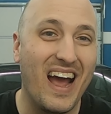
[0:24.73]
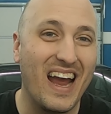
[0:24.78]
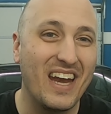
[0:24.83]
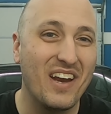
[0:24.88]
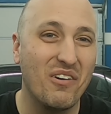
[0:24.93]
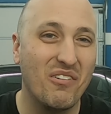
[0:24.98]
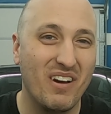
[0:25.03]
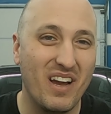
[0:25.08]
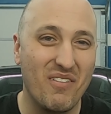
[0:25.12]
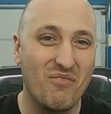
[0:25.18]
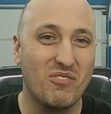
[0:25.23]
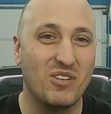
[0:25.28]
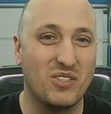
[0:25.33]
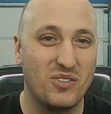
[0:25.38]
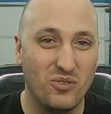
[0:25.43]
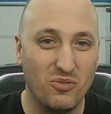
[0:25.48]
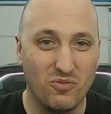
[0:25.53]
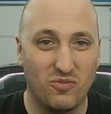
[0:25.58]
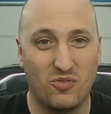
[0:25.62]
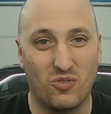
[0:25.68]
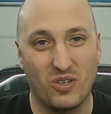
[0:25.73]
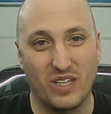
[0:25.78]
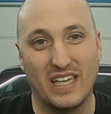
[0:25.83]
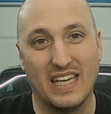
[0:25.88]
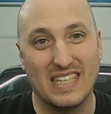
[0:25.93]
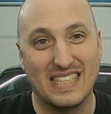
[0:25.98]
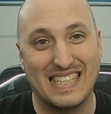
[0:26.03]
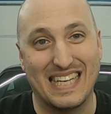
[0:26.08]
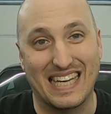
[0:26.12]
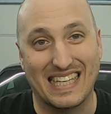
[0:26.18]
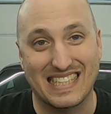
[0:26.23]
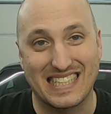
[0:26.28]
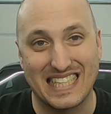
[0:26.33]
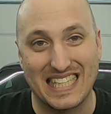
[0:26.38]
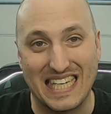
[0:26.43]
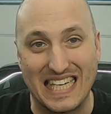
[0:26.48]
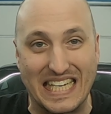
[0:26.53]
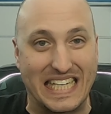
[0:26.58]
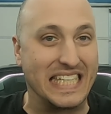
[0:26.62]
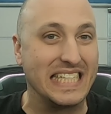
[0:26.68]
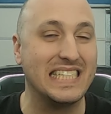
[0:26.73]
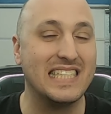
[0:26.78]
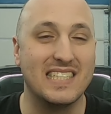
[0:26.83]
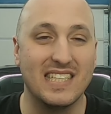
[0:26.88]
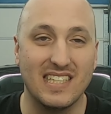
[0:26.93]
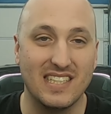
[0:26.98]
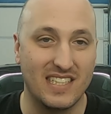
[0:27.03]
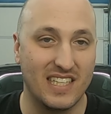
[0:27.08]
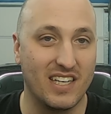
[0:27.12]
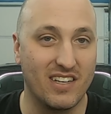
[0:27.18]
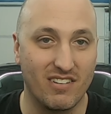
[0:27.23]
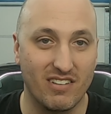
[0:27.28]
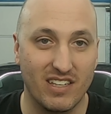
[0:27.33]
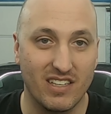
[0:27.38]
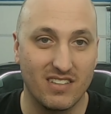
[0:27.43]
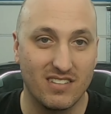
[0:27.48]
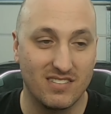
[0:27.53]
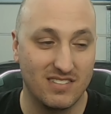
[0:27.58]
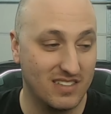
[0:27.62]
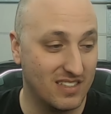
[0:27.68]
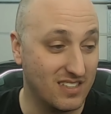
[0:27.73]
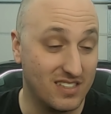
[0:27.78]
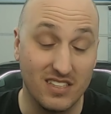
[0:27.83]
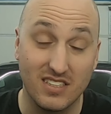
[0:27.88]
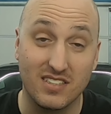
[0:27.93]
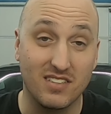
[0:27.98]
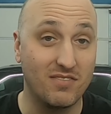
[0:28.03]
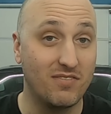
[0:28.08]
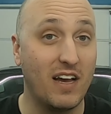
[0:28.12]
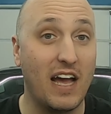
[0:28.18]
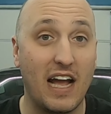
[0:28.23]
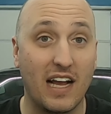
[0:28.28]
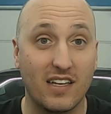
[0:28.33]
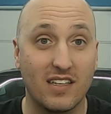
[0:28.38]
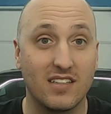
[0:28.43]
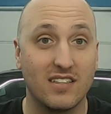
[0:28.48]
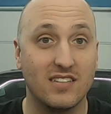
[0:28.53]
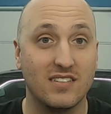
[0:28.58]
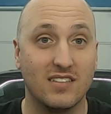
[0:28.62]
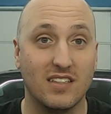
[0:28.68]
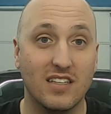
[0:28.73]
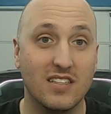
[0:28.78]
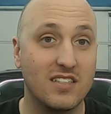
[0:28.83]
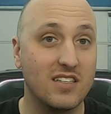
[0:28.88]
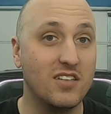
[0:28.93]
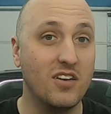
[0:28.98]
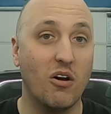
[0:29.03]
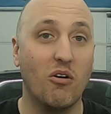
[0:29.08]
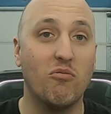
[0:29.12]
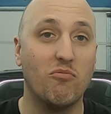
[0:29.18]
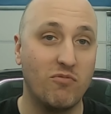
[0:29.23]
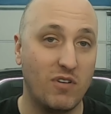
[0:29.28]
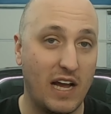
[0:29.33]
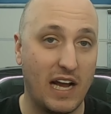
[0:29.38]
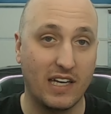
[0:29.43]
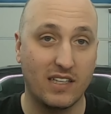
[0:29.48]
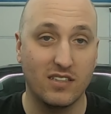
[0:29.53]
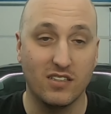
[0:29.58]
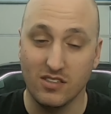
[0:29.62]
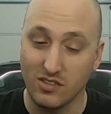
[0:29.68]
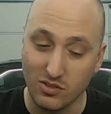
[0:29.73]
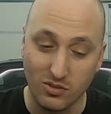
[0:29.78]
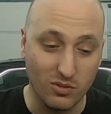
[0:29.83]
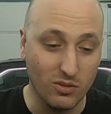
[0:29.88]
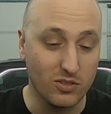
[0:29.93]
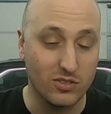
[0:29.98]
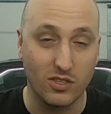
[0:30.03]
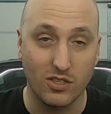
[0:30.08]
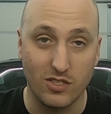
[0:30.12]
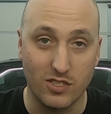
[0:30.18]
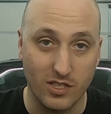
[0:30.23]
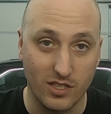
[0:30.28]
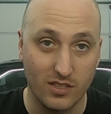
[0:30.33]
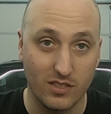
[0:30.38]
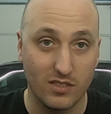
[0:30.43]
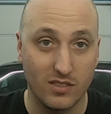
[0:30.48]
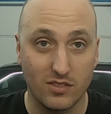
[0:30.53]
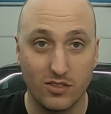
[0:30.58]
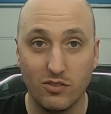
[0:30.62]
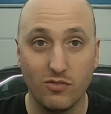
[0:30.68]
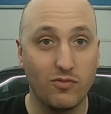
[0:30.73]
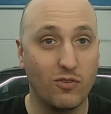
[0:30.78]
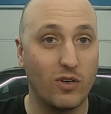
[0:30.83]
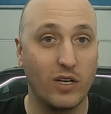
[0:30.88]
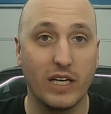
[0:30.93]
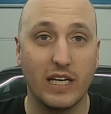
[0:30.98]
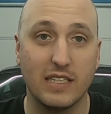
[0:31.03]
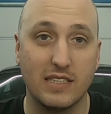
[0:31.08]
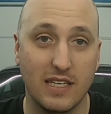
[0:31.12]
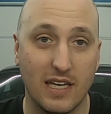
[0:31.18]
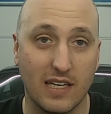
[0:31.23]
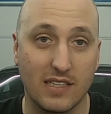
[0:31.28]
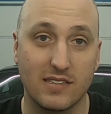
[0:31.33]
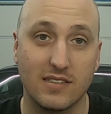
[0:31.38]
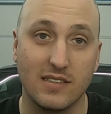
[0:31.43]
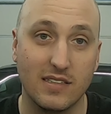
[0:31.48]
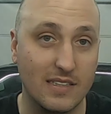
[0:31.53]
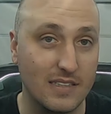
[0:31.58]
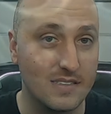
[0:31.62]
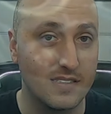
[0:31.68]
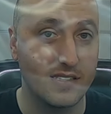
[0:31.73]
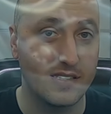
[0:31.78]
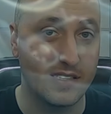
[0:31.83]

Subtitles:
I know every 240SX needs interior. It's just a fact. It's a known fact. Google search it. 240SX needs